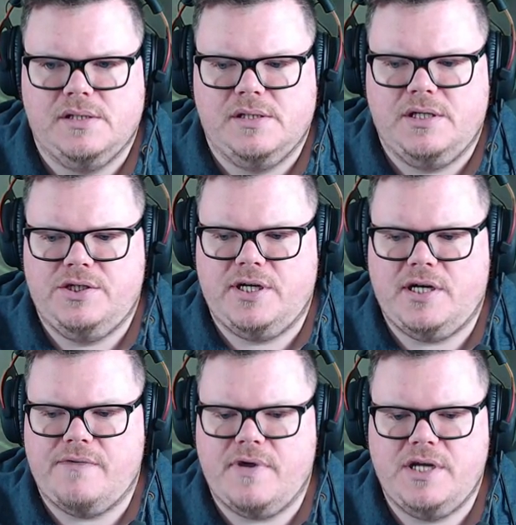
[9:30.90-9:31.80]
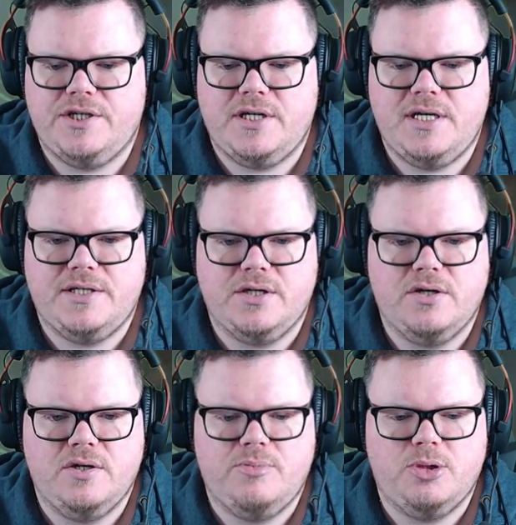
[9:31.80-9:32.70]
J-Light Ranger is a
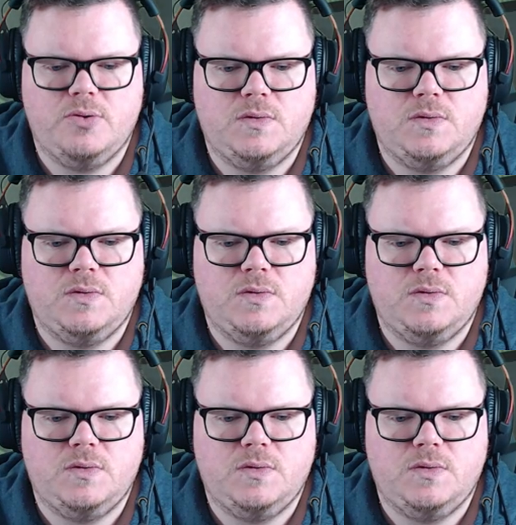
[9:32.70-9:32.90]
good pull.